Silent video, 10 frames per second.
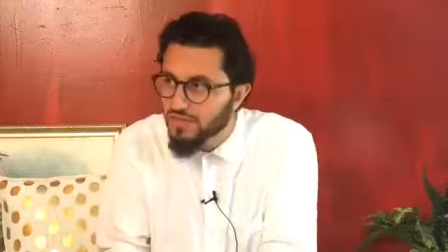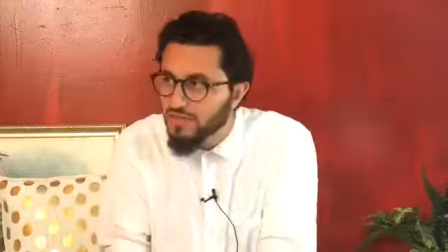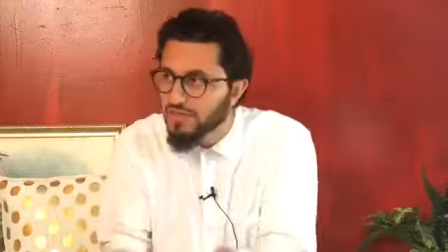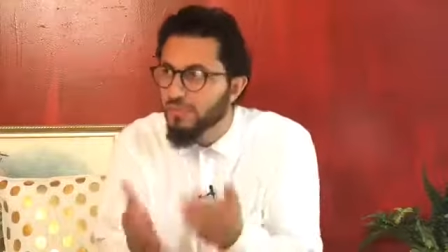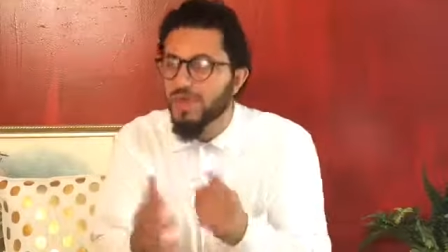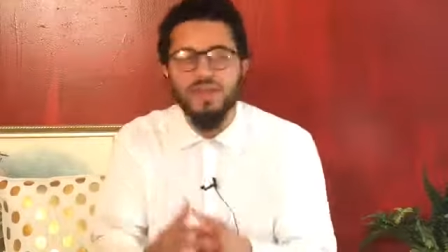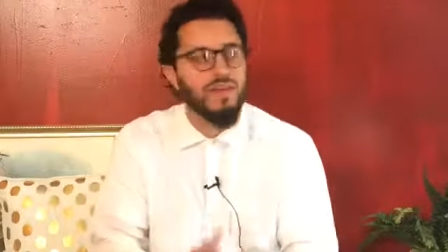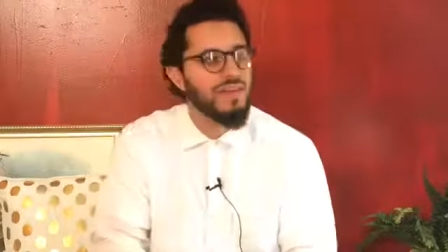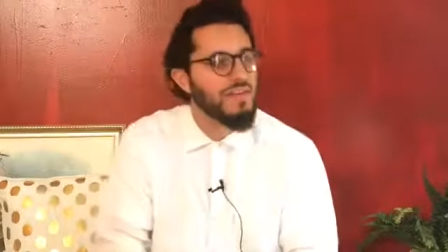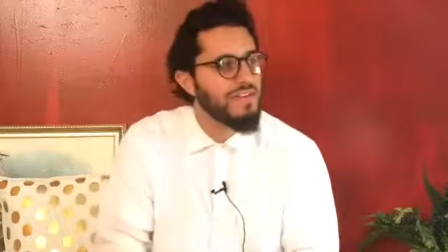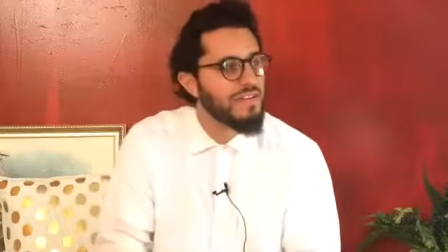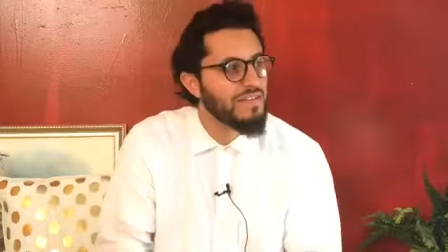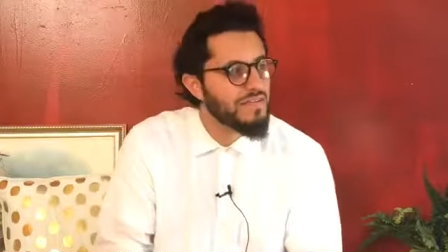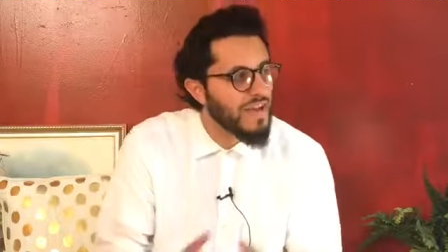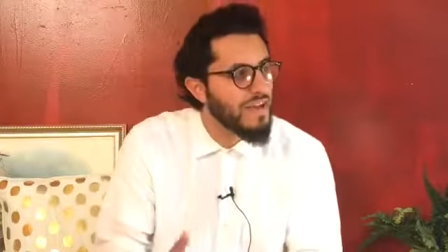the men,
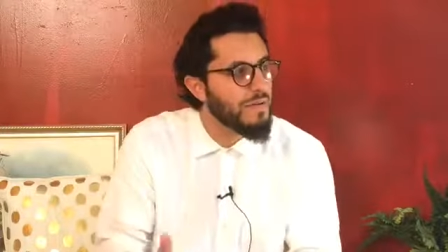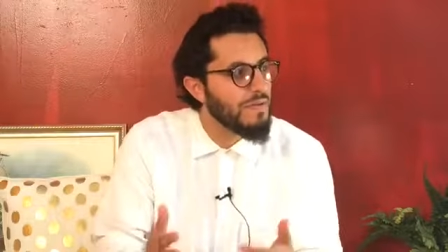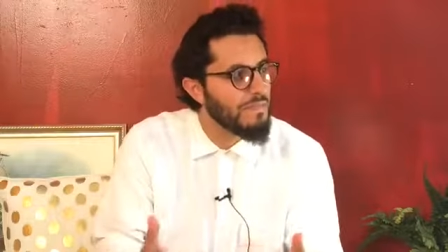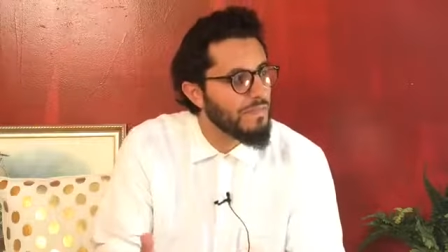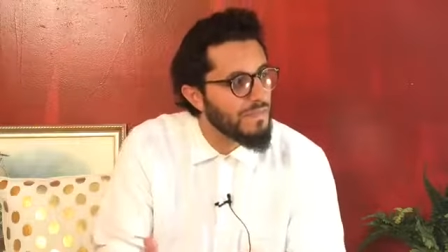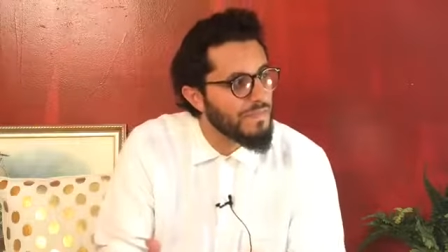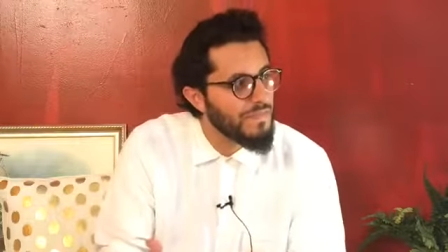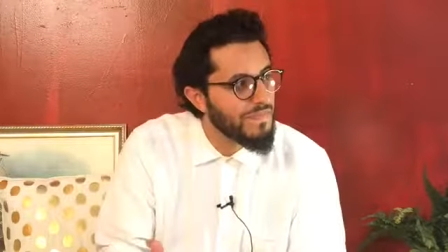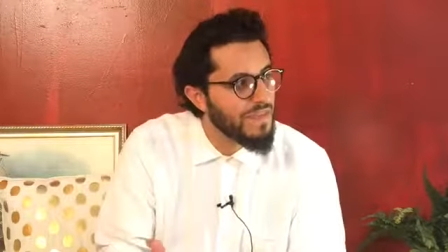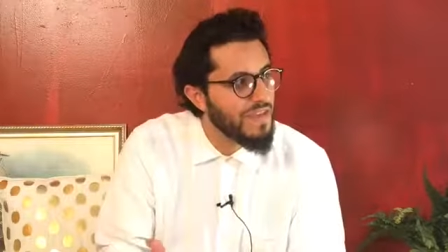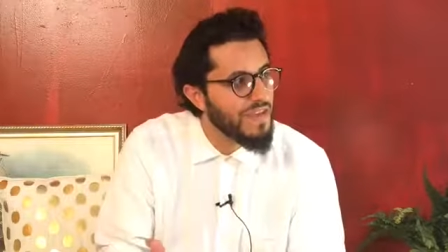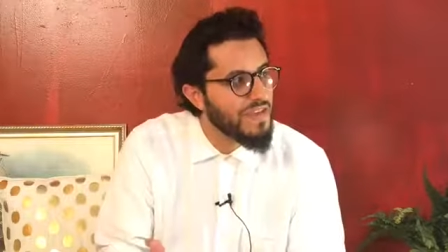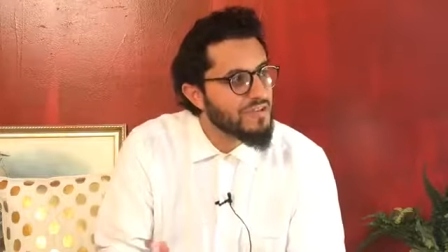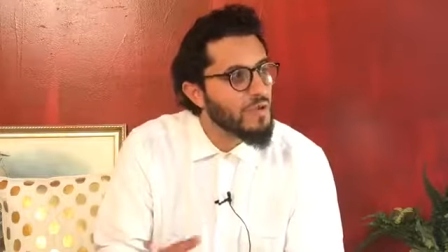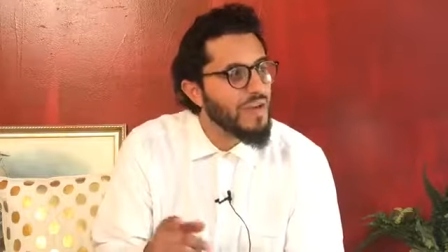the Sahaba.
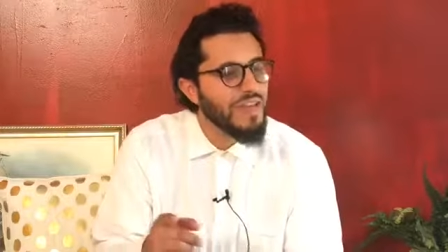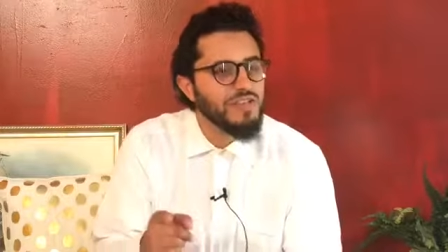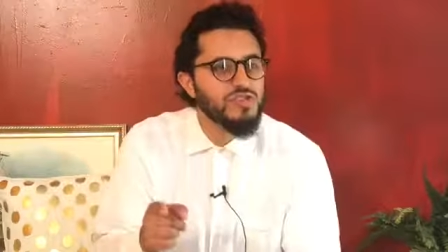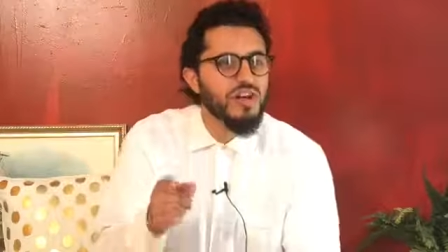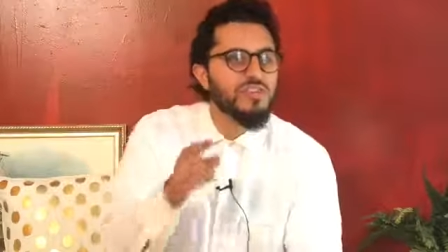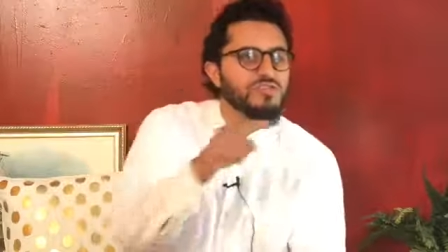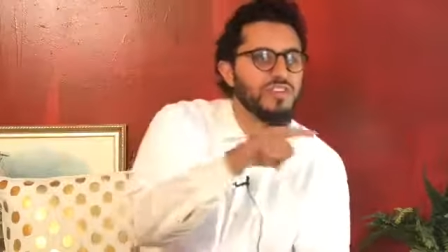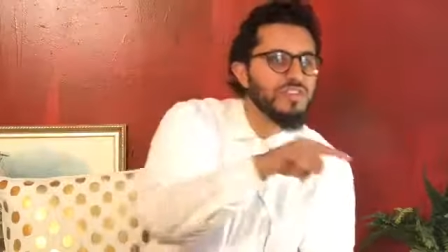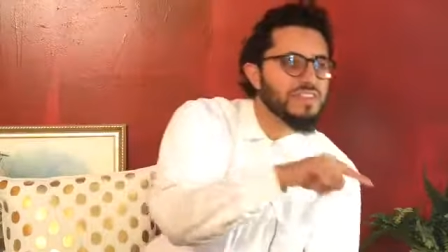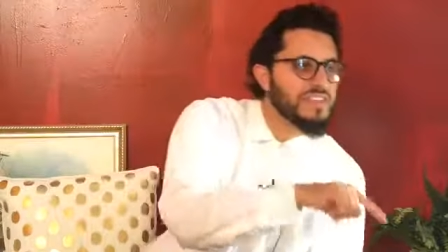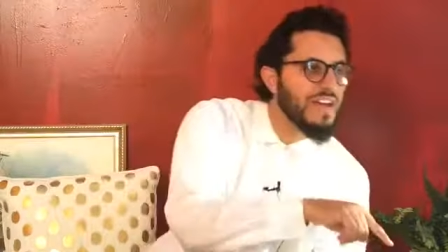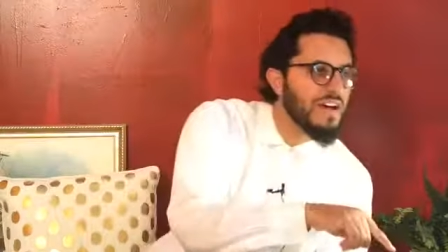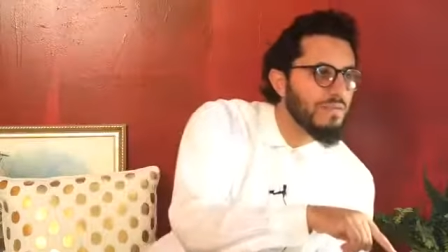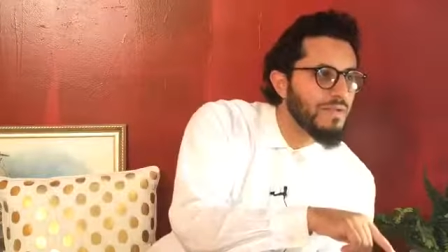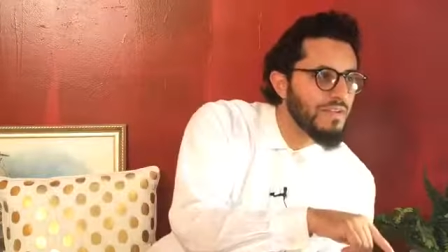So in judging the
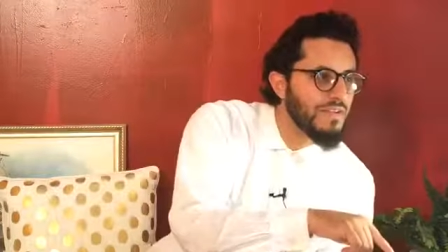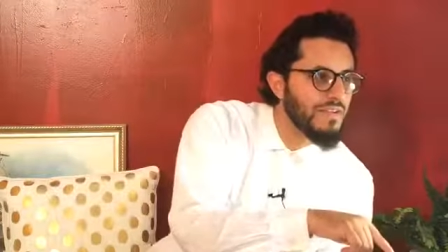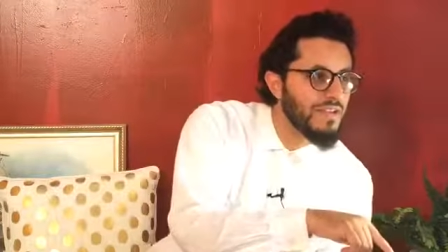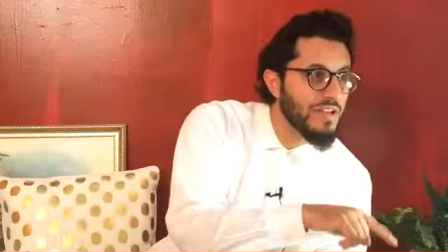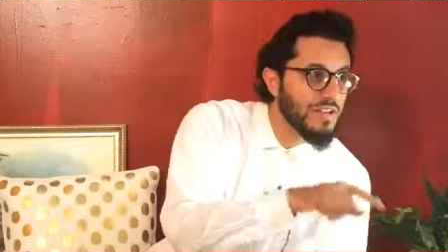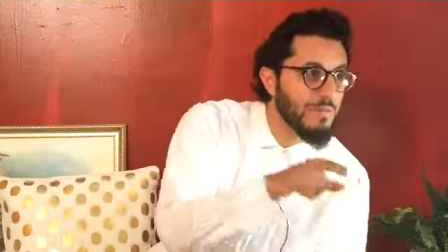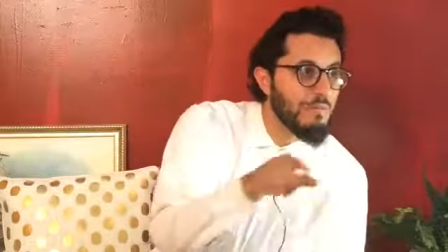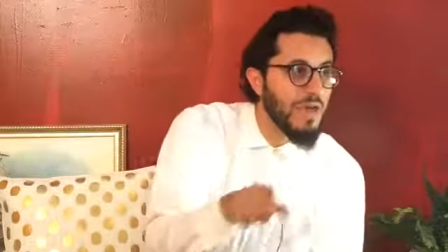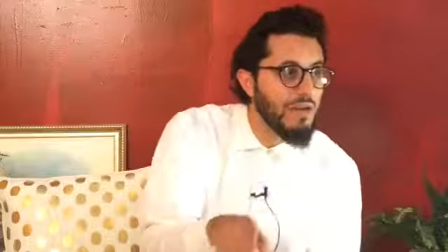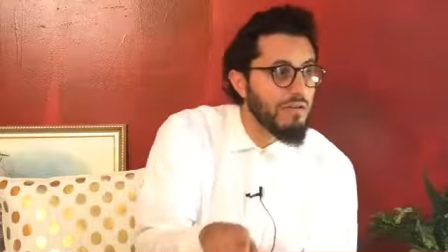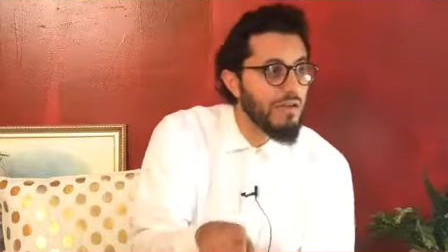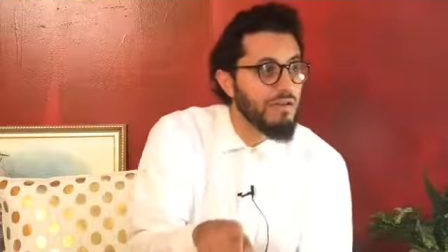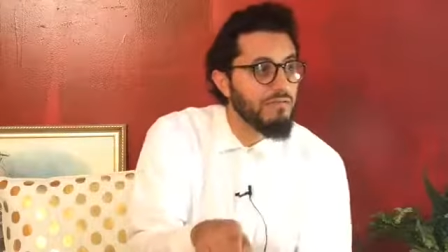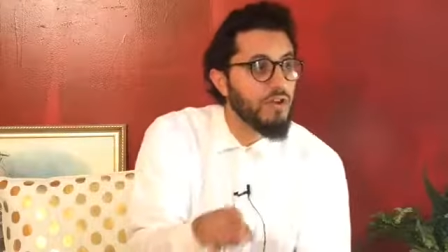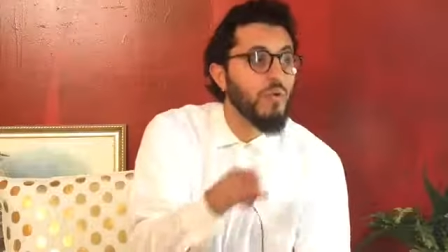Sahaba, in comparing
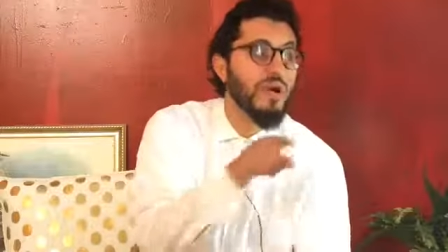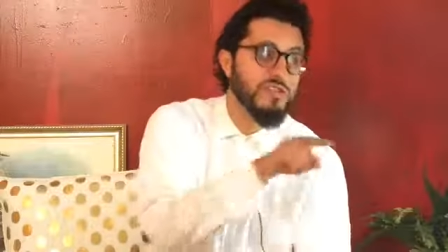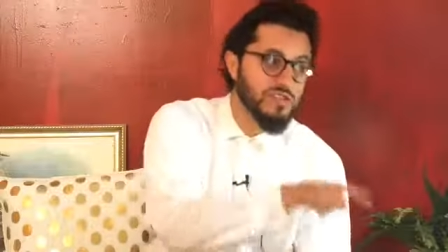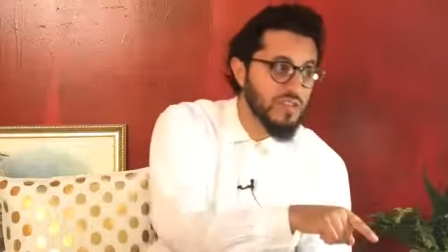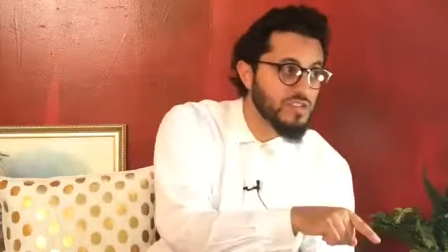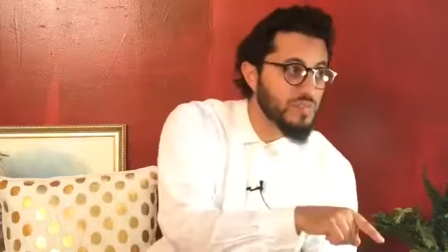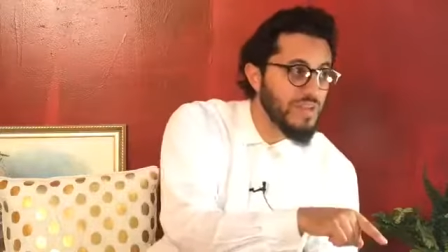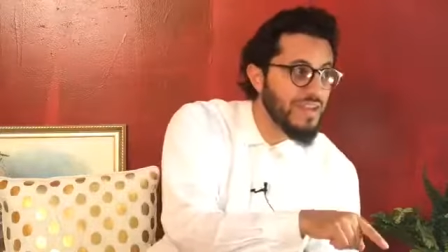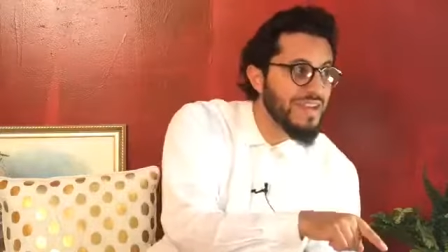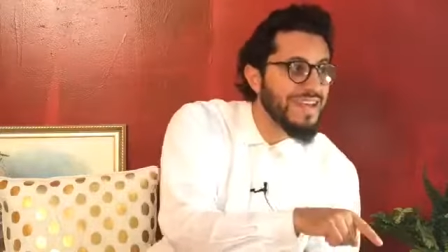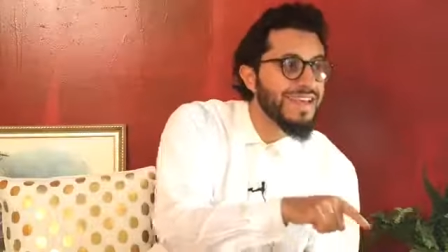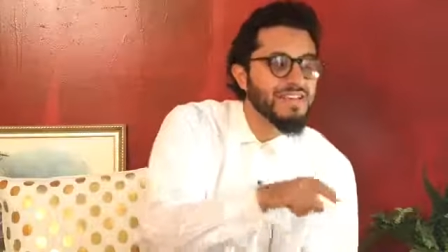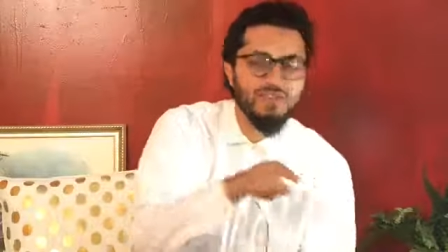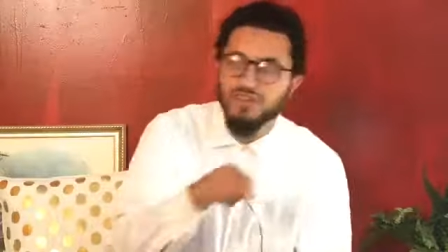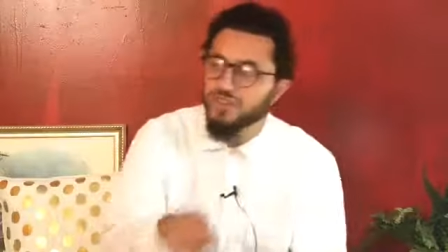requires judgment.
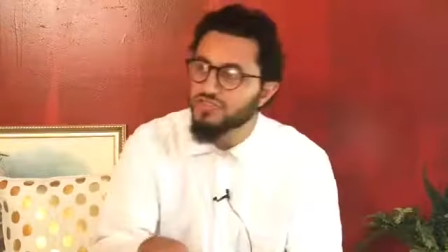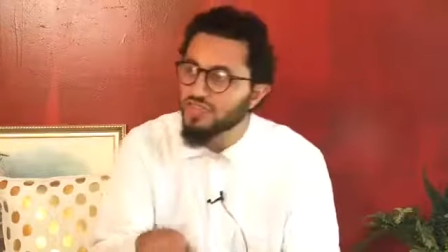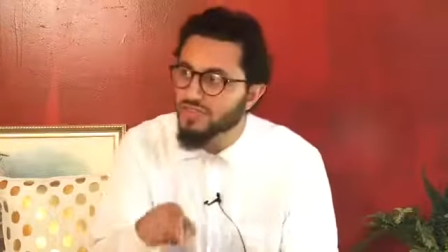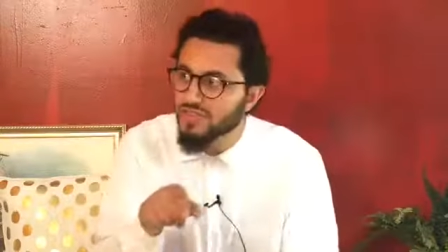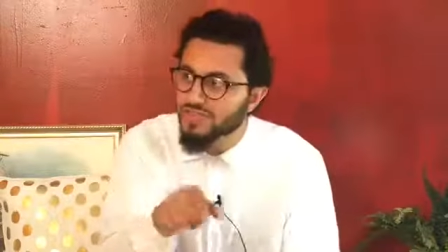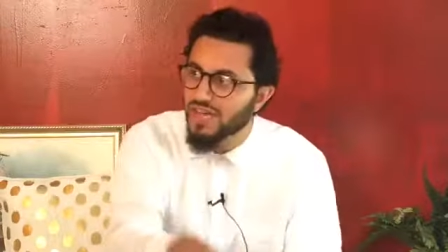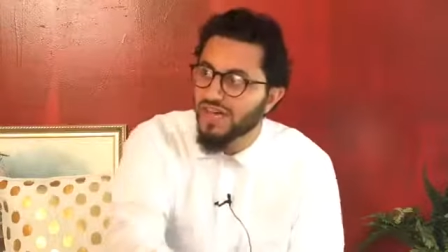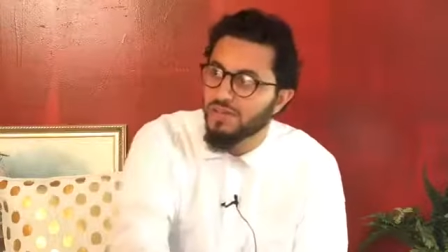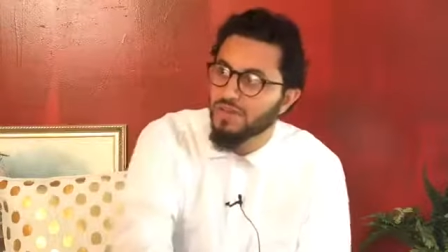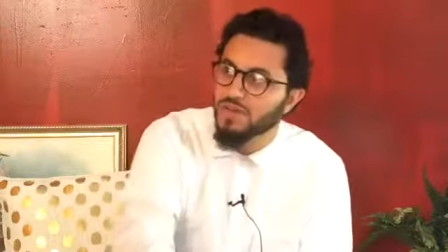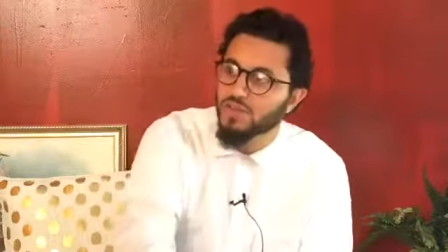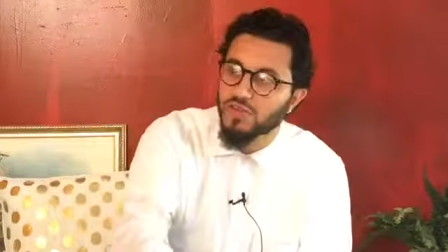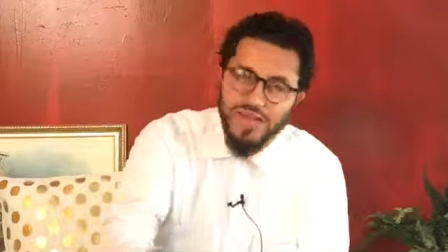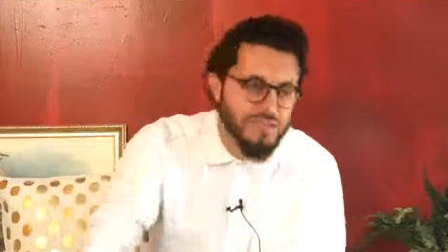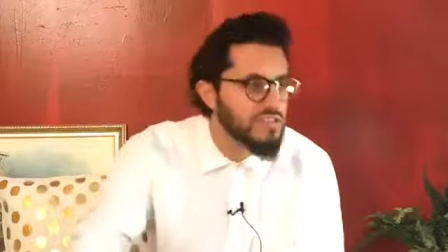In judging the Sahaba,
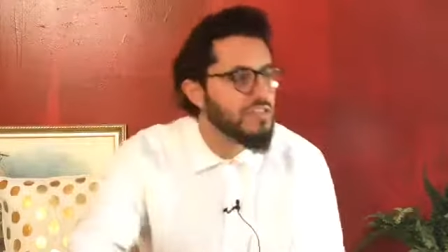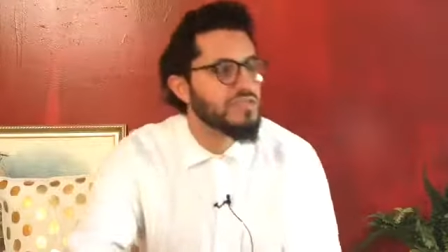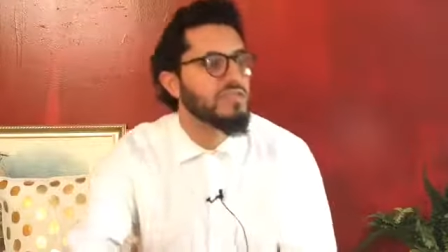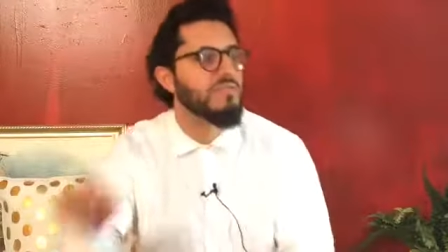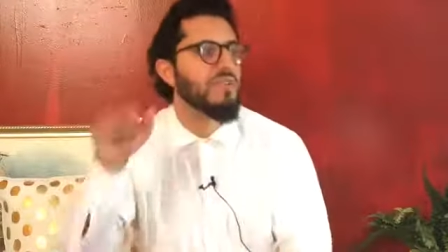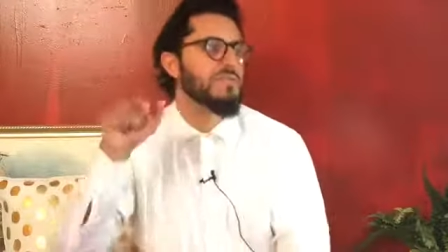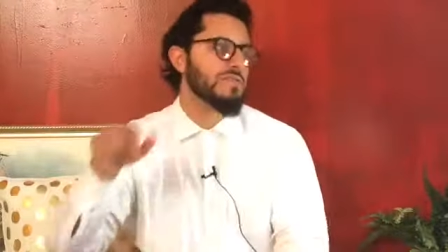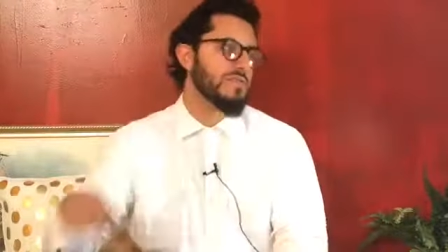you're actually judging the Prophet.